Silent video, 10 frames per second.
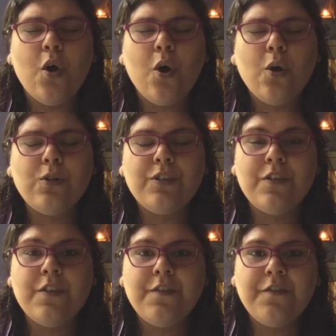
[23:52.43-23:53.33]
hold
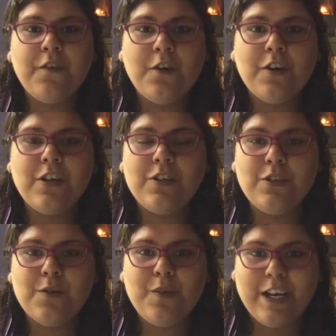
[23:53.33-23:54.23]
the 4
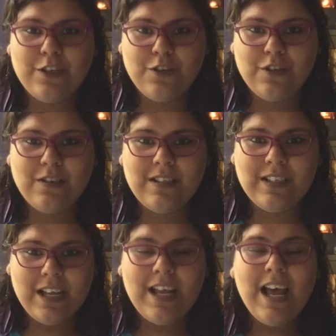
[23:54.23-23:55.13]
directions,